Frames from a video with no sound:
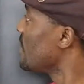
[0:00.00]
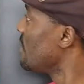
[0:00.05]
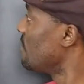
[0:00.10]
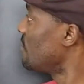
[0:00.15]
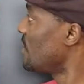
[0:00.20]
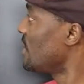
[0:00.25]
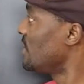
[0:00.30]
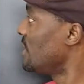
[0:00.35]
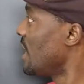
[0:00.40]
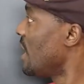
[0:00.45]

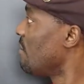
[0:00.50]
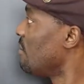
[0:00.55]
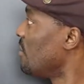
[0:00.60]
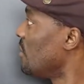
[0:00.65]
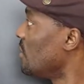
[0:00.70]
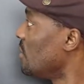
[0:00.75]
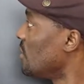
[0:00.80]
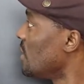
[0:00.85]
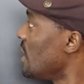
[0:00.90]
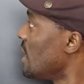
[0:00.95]
For
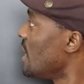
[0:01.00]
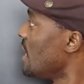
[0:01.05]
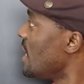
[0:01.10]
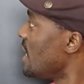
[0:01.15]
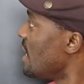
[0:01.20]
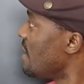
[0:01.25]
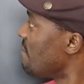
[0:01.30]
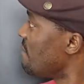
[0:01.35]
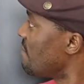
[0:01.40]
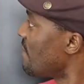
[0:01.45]
example,
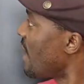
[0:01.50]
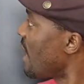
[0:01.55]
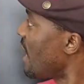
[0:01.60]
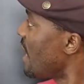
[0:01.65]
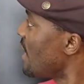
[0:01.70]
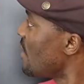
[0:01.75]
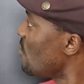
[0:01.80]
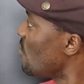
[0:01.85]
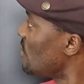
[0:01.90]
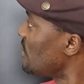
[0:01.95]
if
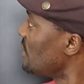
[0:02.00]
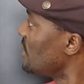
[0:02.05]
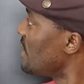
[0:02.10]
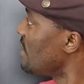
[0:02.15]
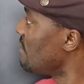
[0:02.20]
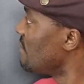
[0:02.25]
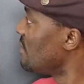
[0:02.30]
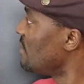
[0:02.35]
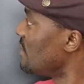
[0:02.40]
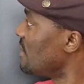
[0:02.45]
I was
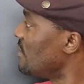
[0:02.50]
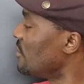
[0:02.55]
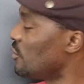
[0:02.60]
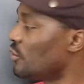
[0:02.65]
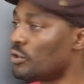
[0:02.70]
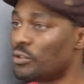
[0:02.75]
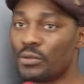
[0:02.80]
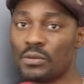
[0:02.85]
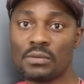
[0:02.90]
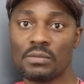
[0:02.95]
given this
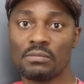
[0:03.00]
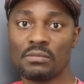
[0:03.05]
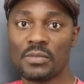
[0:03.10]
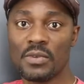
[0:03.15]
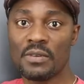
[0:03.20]
to